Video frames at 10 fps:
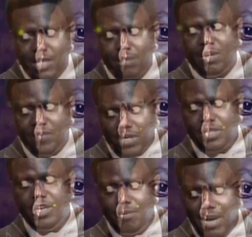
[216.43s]
another motherfucker
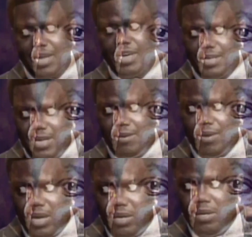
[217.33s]
tell my goddamn
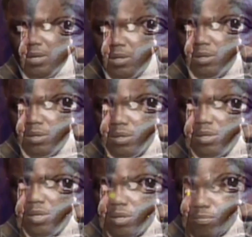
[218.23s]
wife.
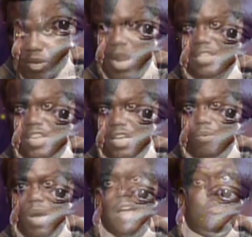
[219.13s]
Bro, I tell
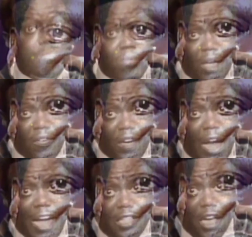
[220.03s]
your wife, motherfucker,
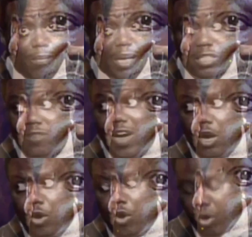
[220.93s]
I tell myself,
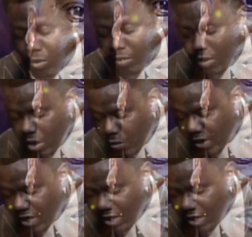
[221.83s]
I'll go home. Wake